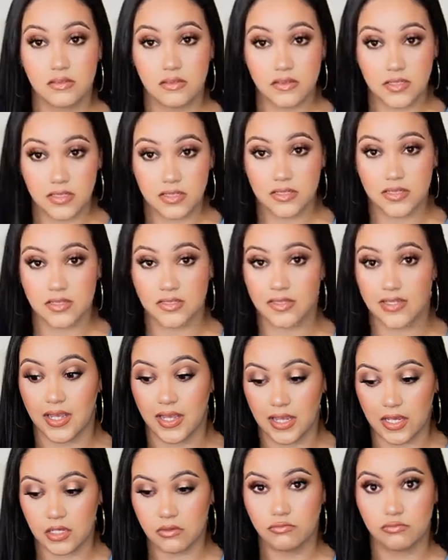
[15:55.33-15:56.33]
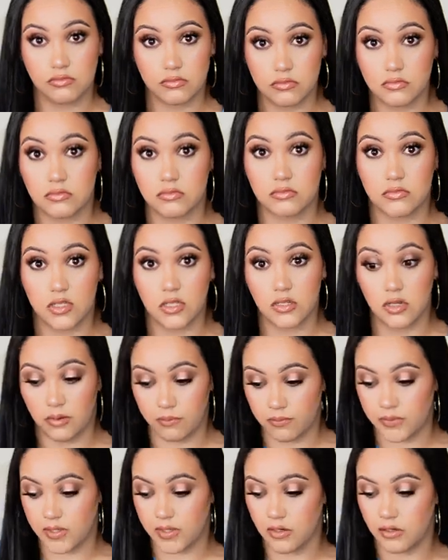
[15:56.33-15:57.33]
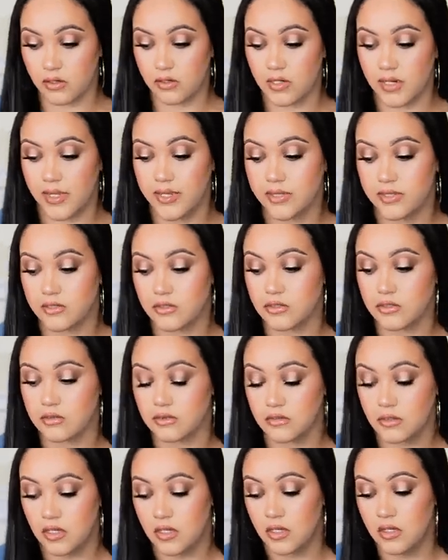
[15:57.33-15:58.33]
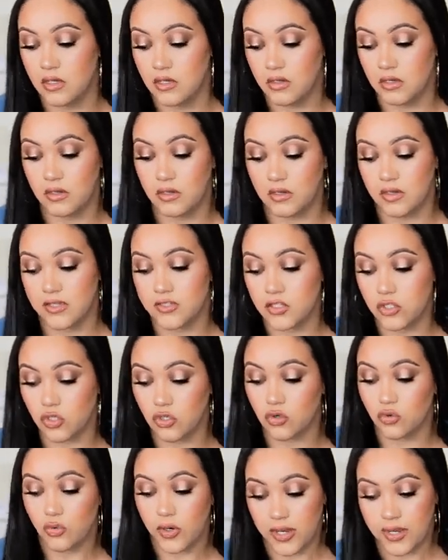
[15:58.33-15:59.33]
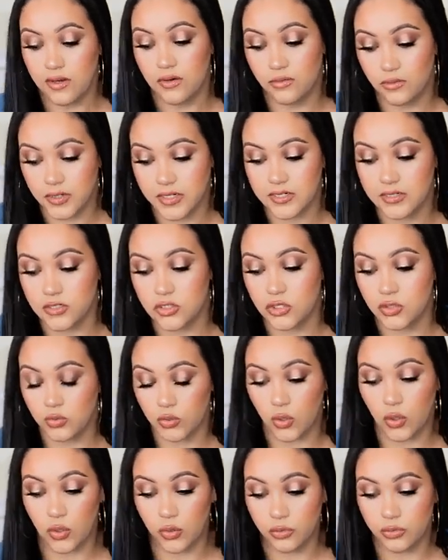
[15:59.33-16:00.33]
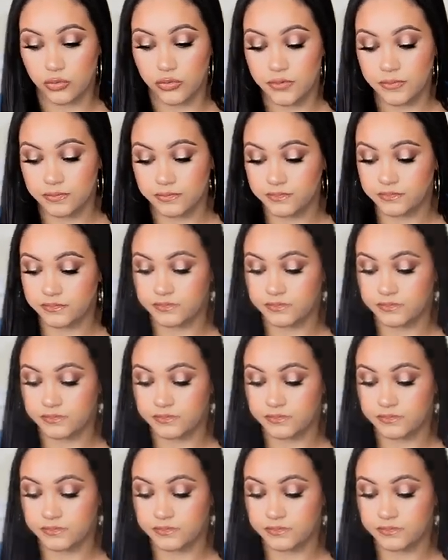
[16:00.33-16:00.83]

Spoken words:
This is like up there. Like it's a great one to own.